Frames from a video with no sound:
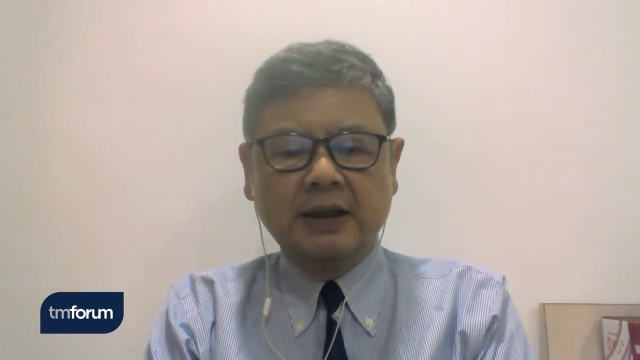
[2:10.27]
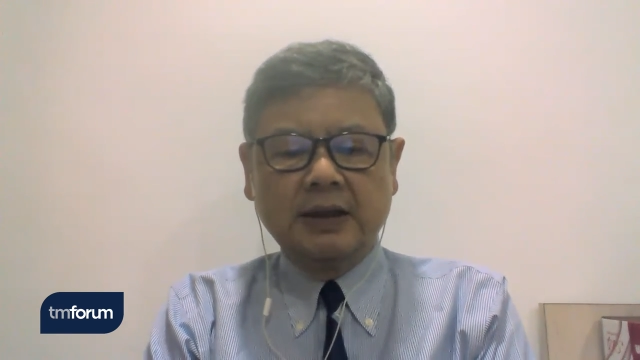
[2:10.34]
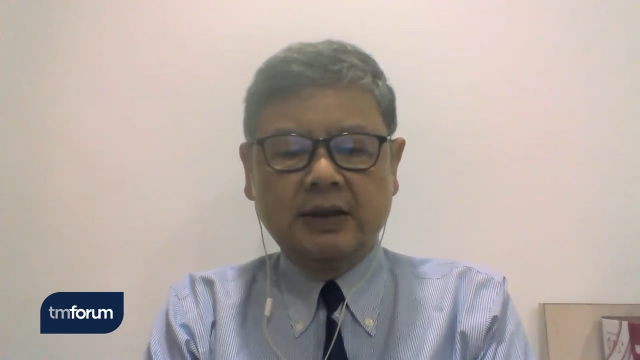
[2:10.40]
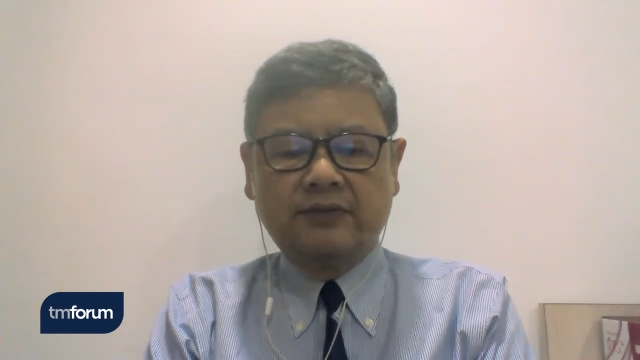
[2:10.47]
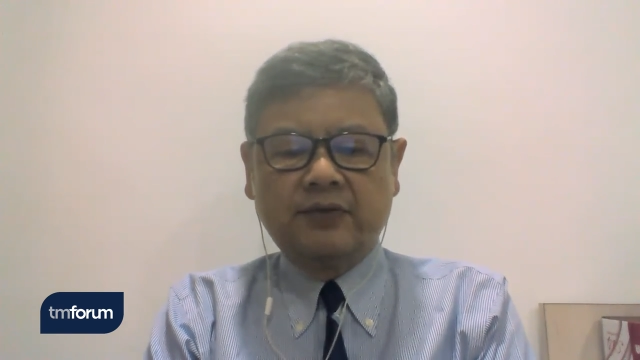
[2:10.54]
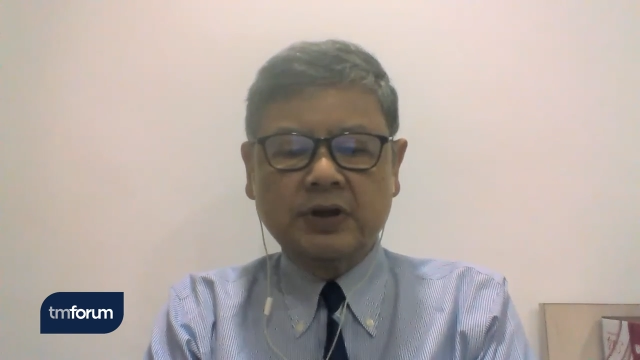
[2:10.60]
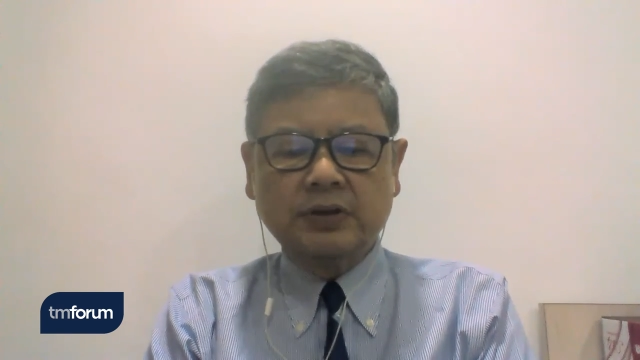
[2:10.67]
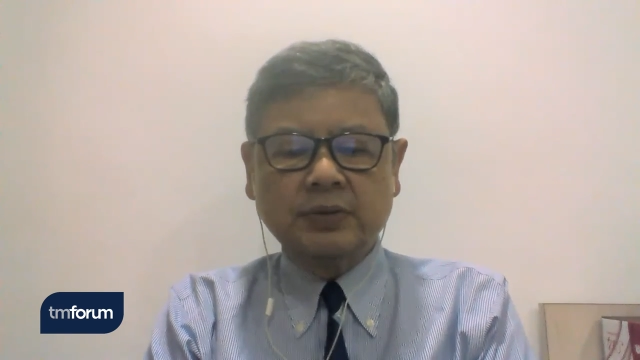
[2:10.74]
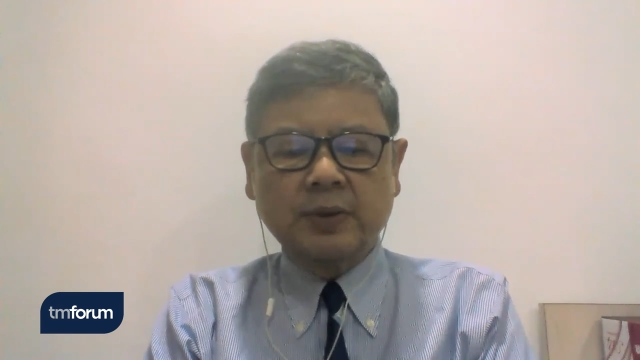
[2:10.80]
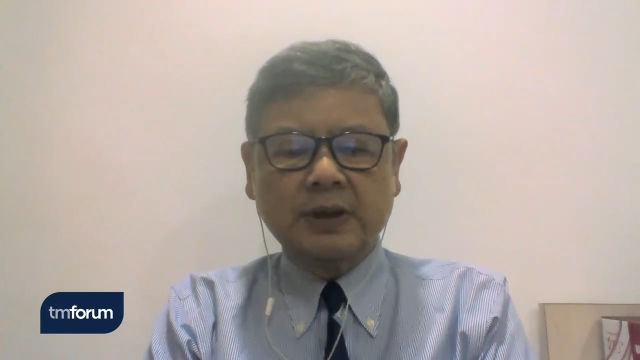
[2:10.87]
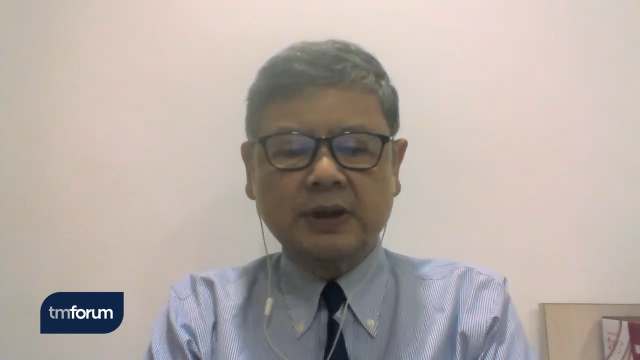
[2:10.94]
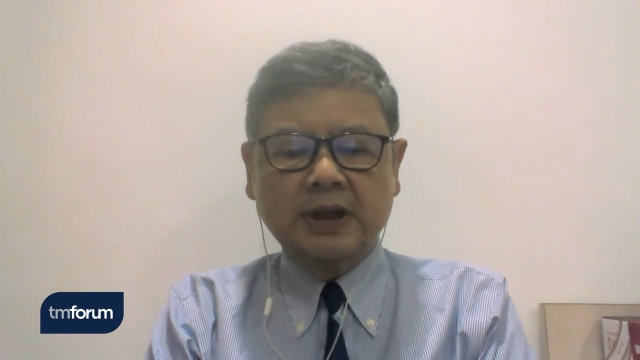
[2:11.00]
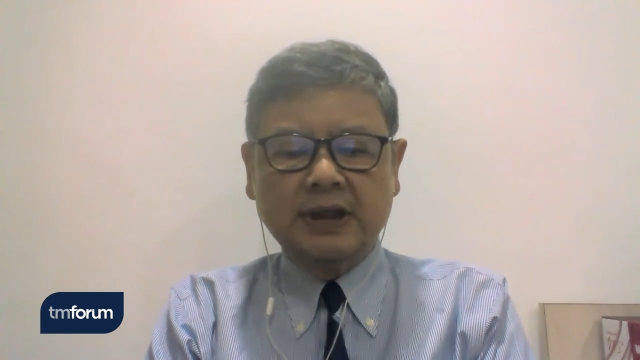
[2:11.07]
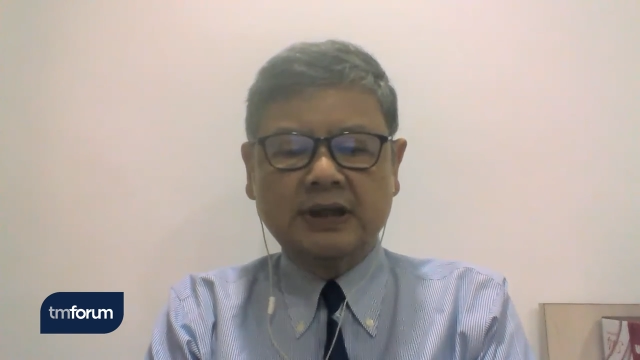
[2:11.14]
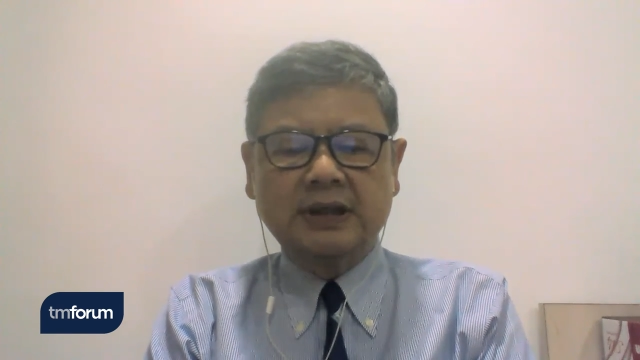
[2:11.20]
The first
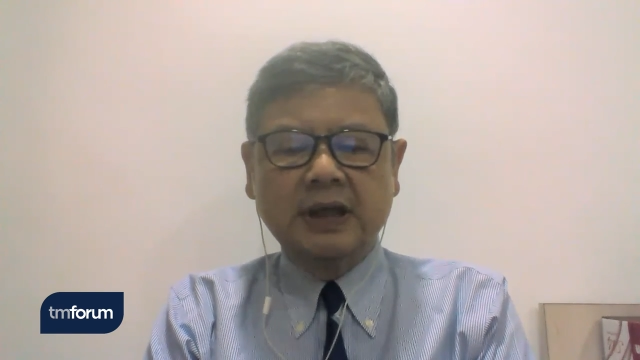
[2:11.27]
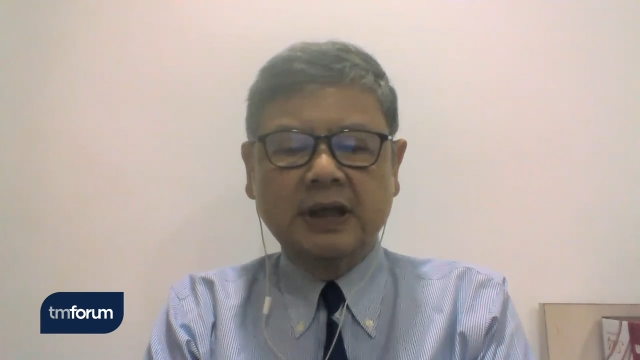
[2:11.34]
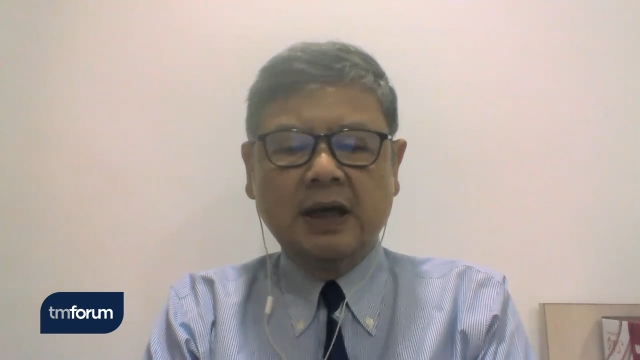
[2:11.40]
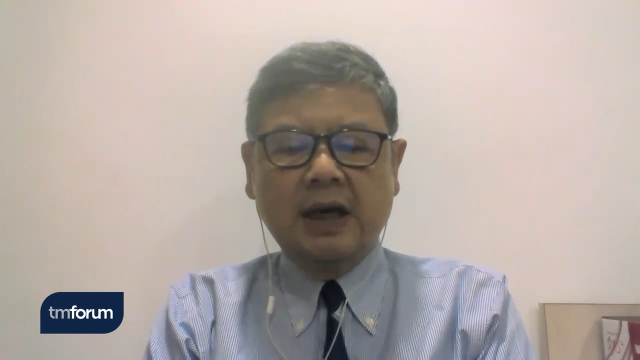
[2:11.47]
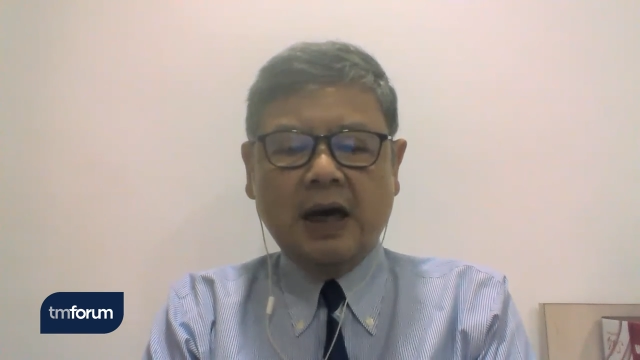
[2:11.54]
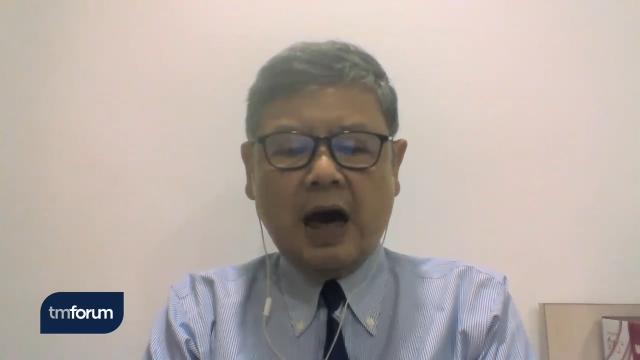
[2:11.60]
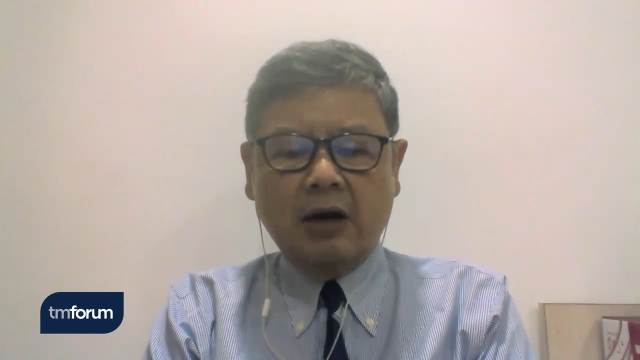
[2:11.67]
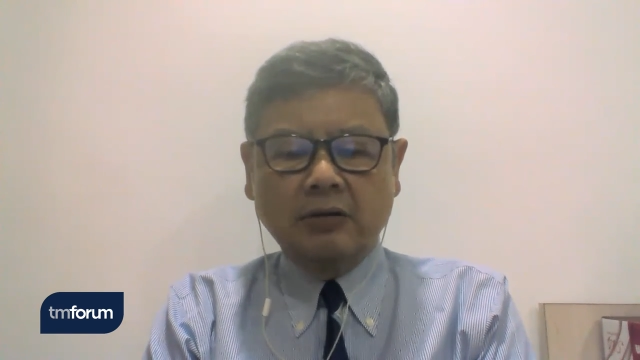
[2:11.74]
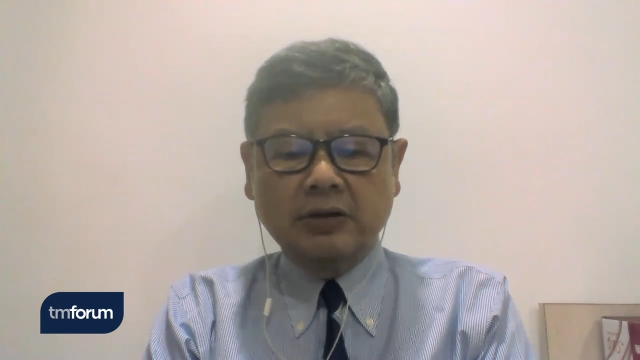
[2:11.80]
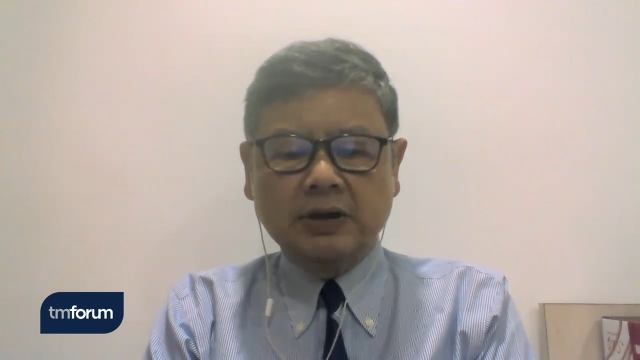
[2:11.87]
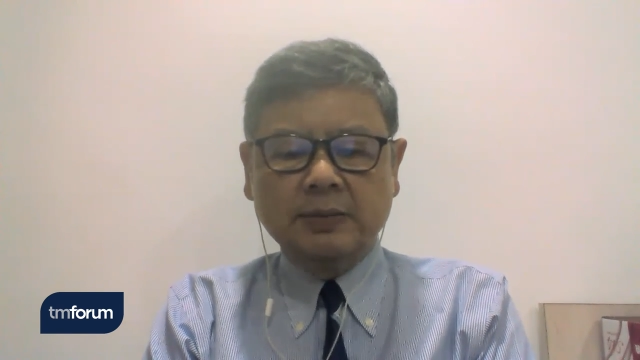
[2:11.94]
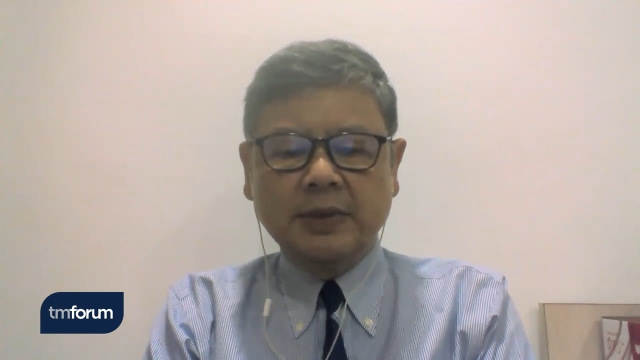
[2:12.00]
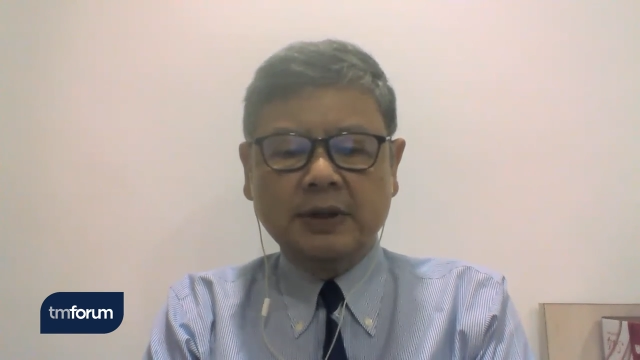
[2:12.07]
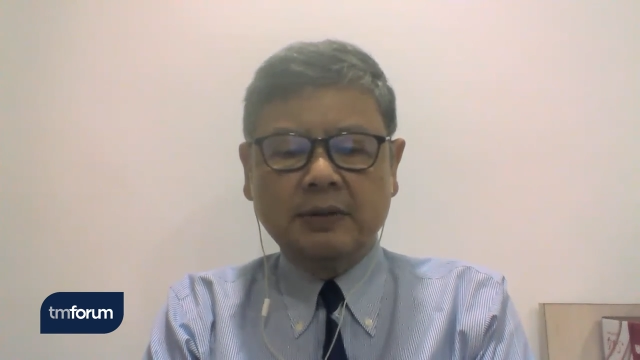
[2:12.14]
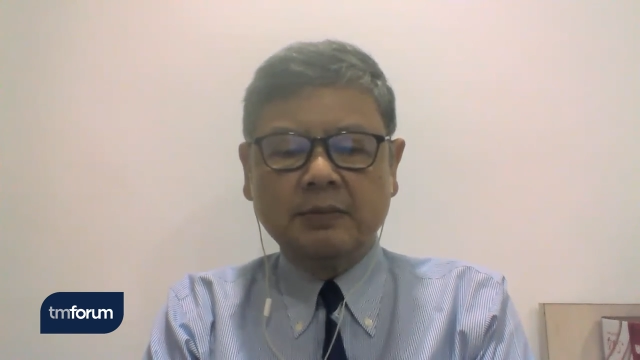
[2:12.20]
one is
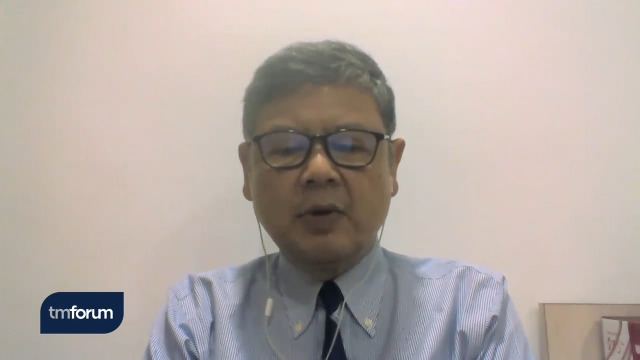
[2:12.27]
ultimate